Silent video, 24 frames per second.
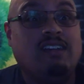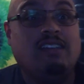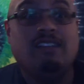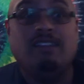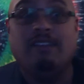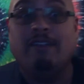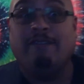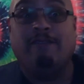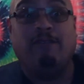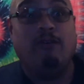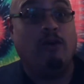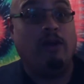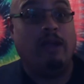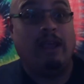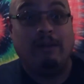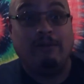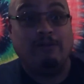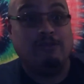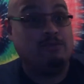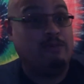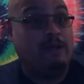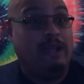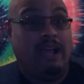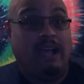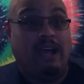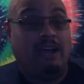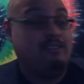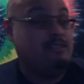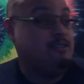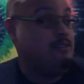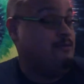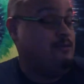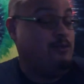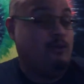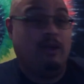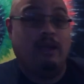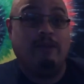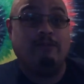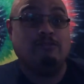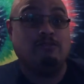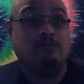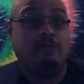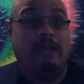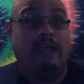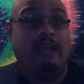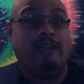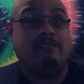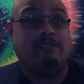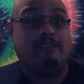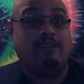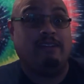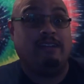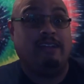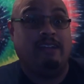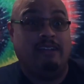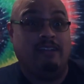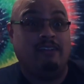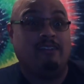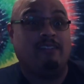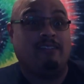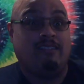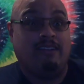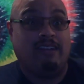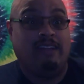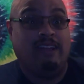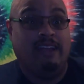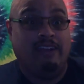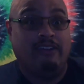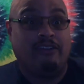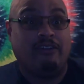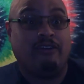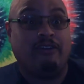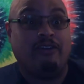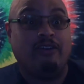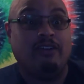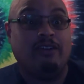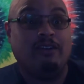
The four animals we have, the four animals we have here, here,